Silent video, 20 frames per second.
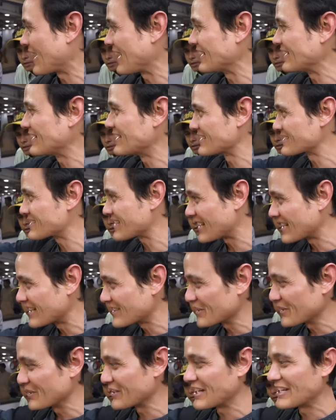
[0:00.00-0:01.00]
And he does that
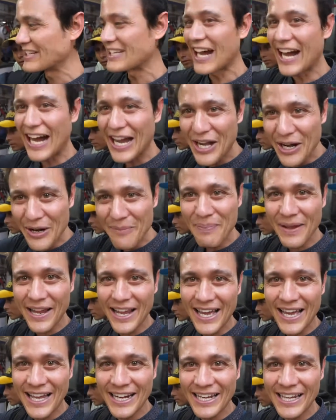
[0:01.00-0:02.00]
until the entire
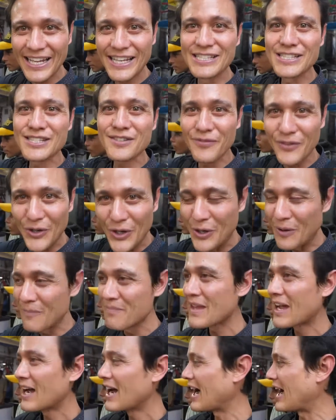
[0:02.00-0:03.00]
pan is full.
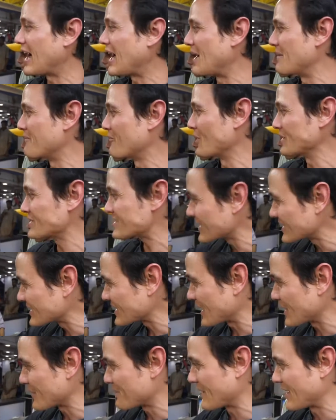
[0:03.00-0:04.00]
Once the
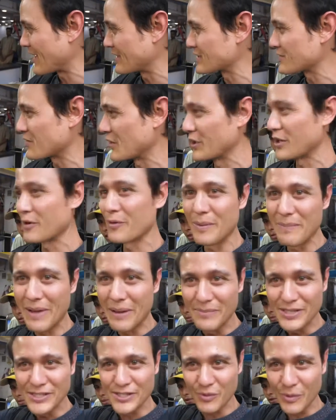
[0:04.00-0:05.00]
entire pan is full, he
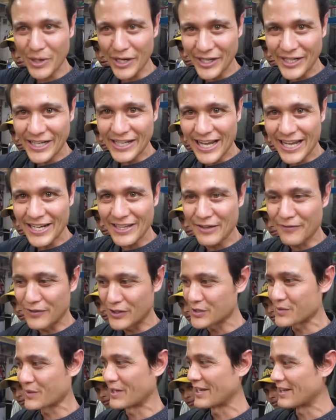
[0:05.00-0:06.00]
remembers where he added the
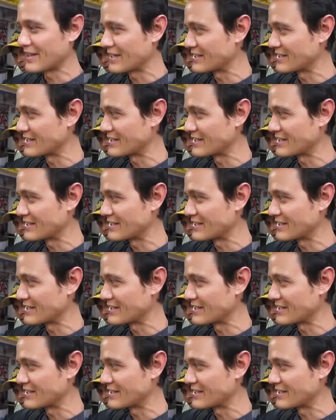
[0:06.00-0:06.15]
first one